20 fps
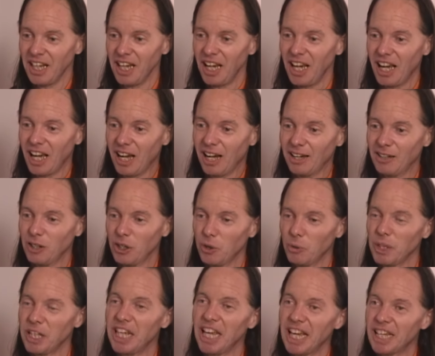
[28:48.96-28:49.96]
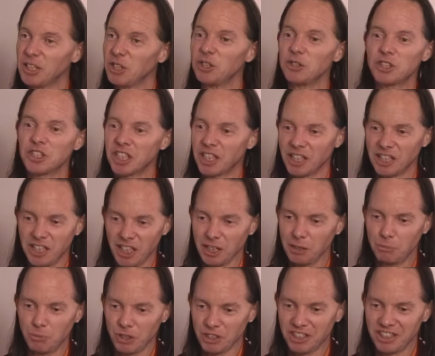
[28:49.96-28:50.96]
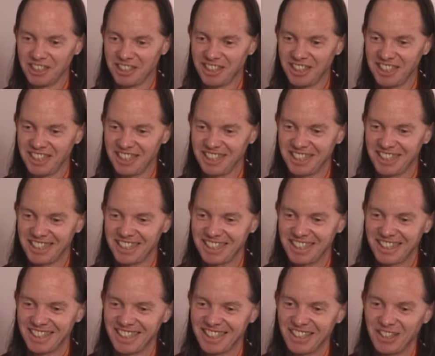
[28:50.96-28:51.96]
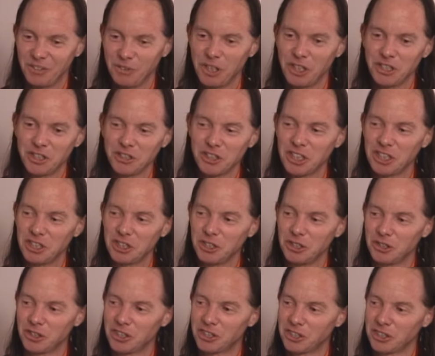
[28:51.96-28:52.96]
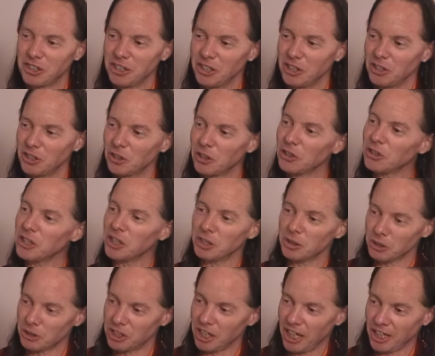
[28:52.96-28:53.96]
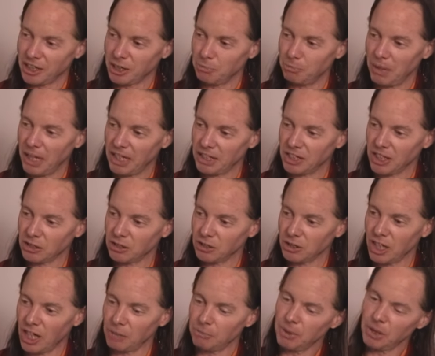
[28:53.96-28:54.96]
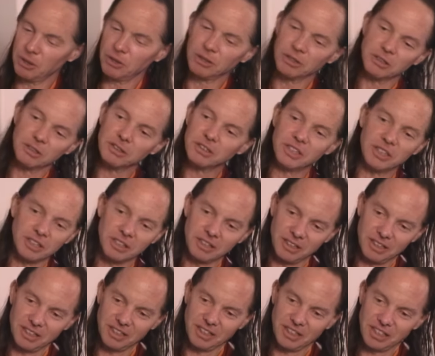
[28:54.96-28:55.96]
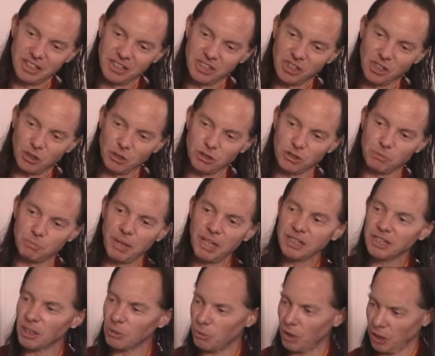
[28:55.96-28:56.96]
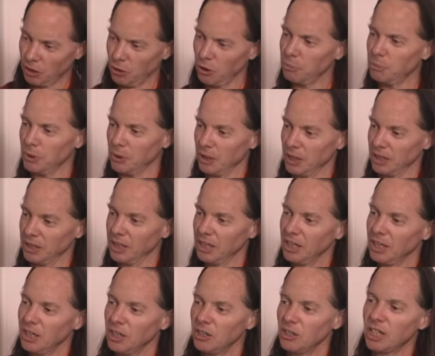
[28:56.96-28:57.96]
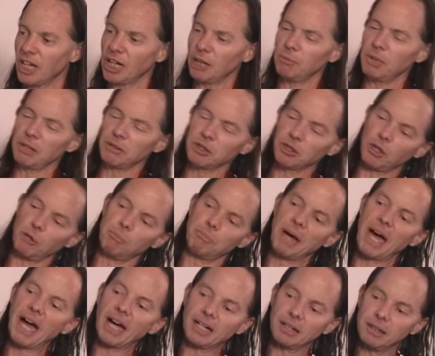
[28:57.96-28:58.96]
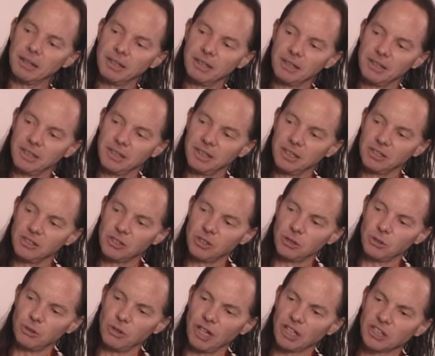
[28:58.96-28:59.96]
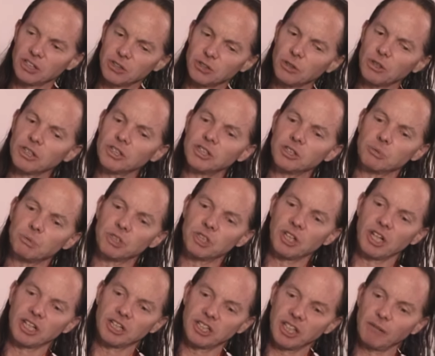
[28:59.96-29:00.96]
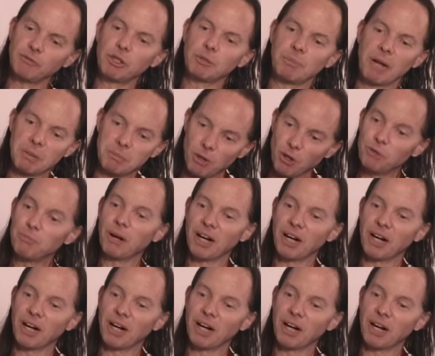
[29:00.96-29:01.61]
uh, we can't use Sera textbooks, you see? We can only use earlier texts by Jetsun Je Tsongkapa or earlier, you see? So it depends on what group you're in. You got to be able to go back to sources which are accepted by both